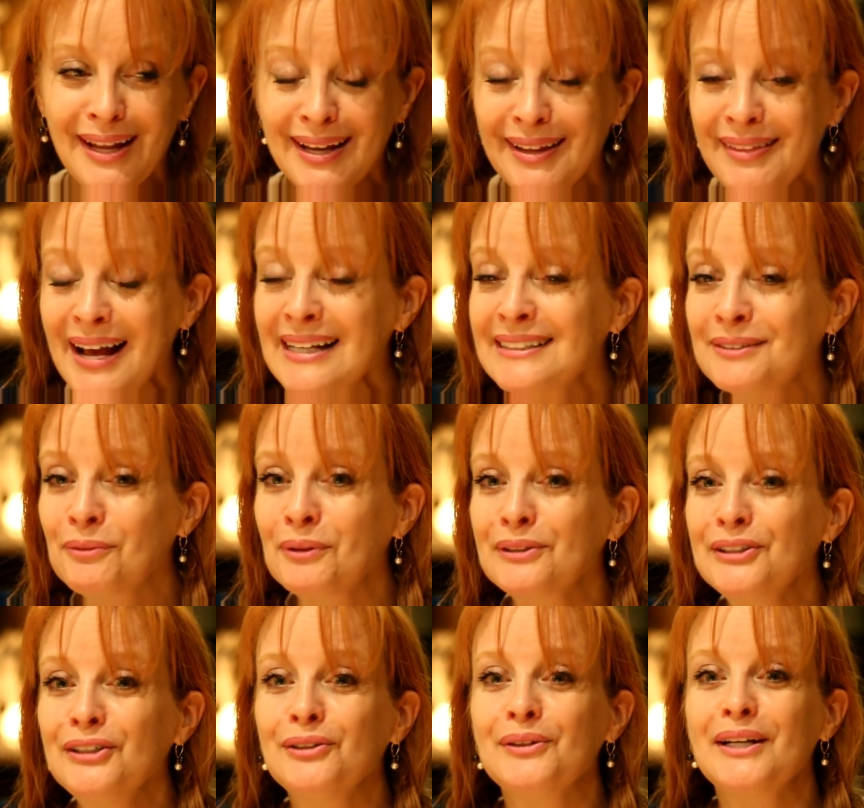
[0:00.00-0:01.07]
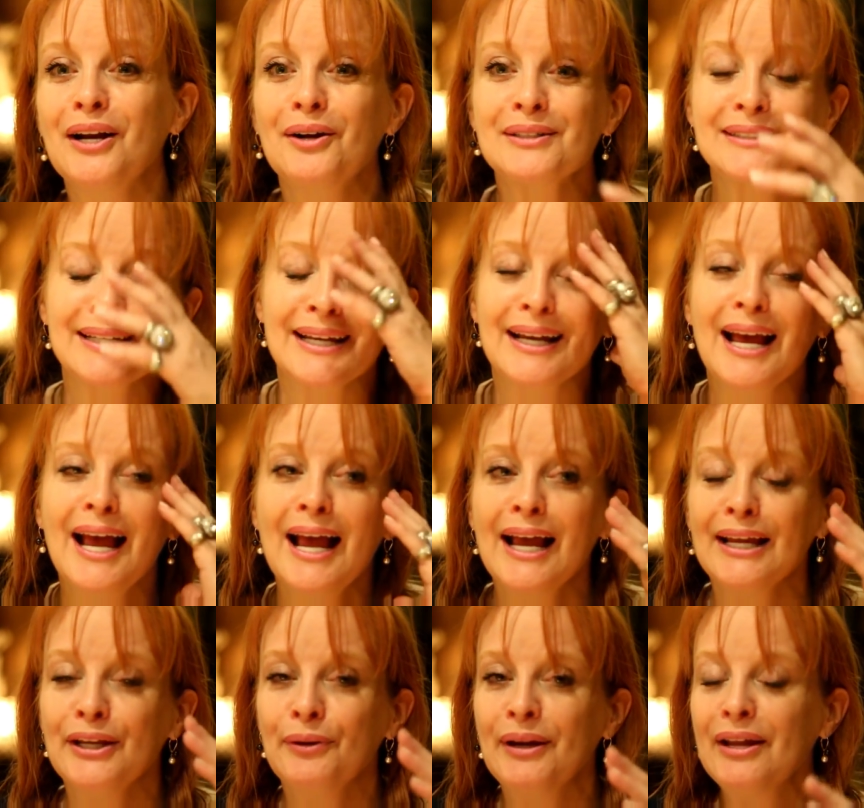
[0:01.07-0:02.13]
And that's what we'll do, you know. It's like
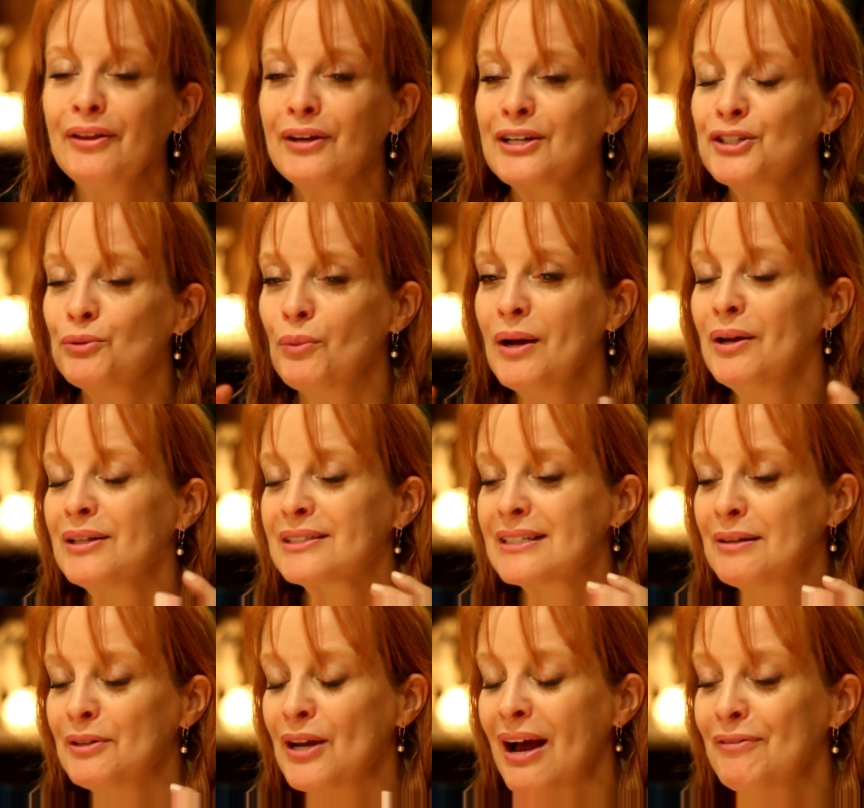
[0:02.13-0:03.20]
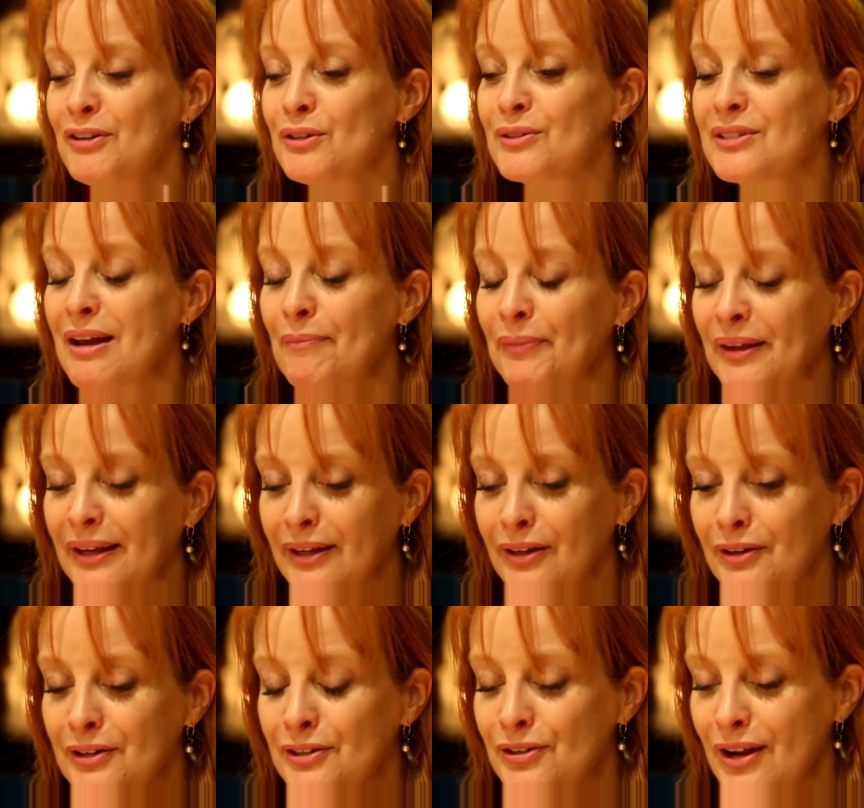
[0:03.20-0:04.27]
you have to do something, you
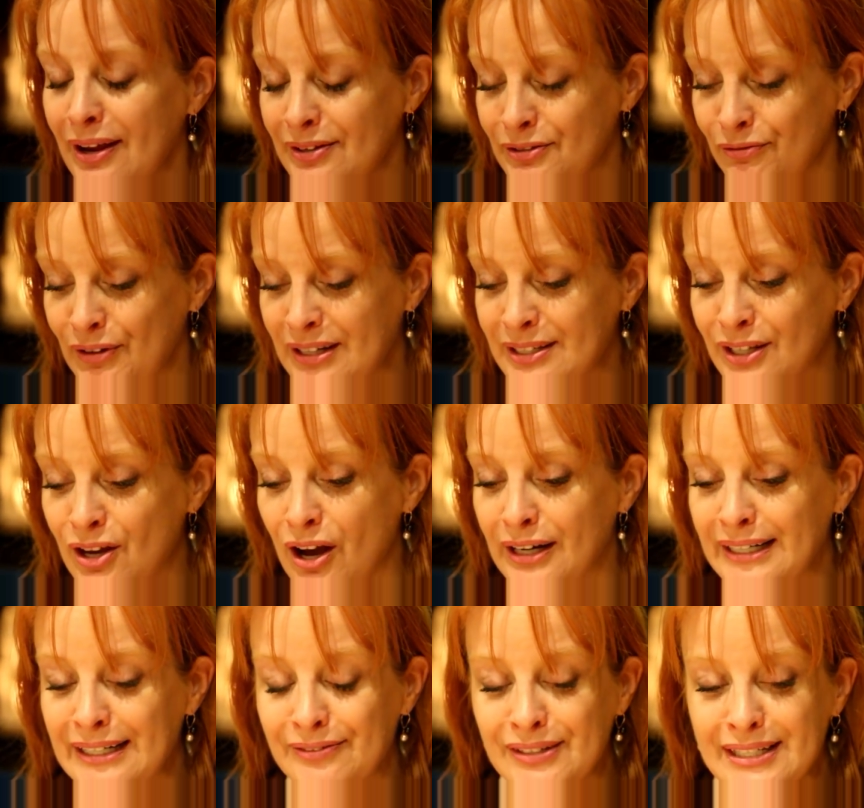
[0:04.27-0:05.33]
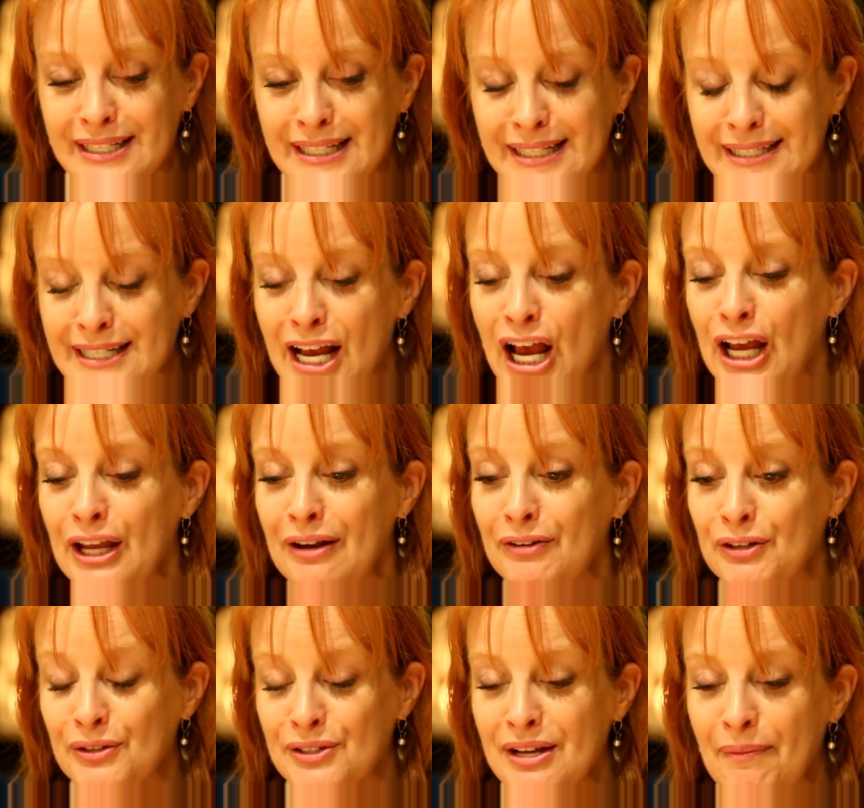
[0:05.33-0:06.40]
know, to fix the cognitive dissonance. You have
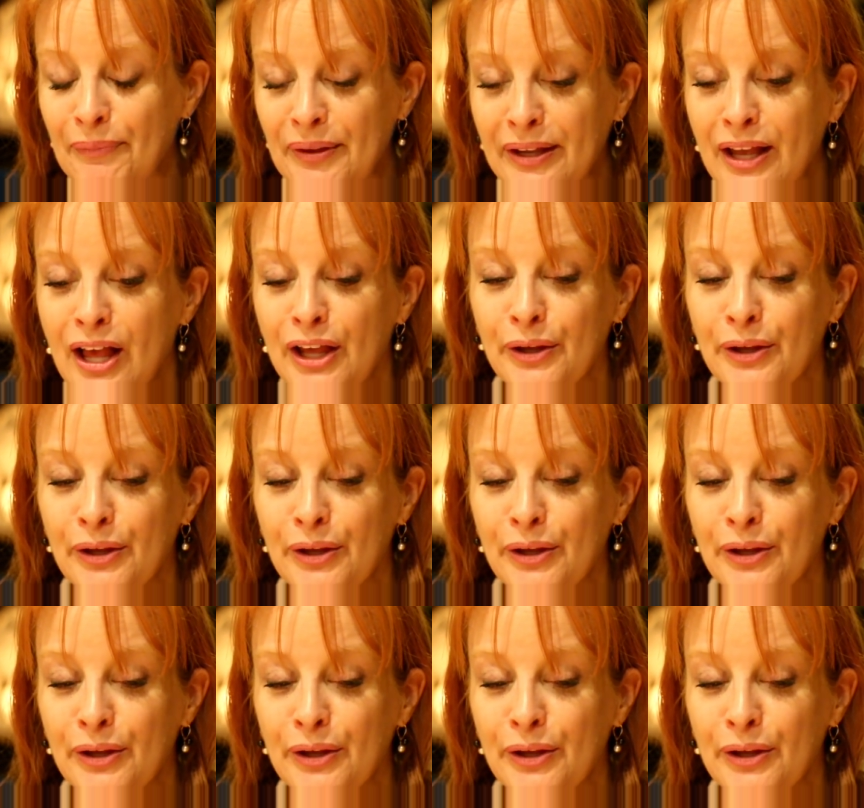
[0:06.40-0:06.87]
to do something.